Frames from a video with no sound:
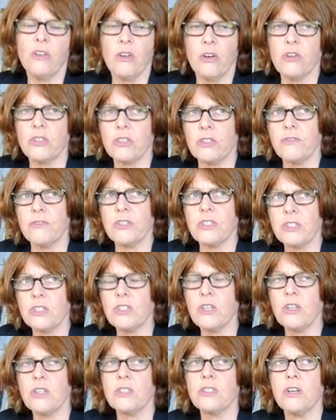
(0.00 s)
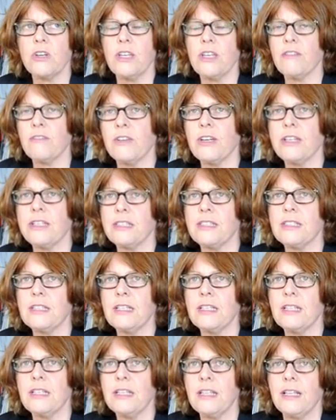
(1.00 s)
gosh, if this child's got
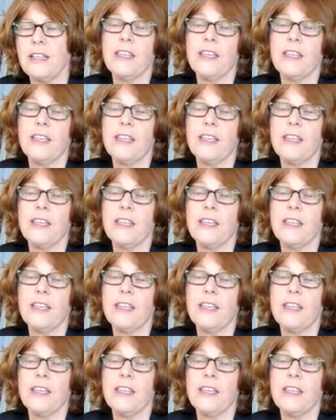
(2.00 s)
FASD,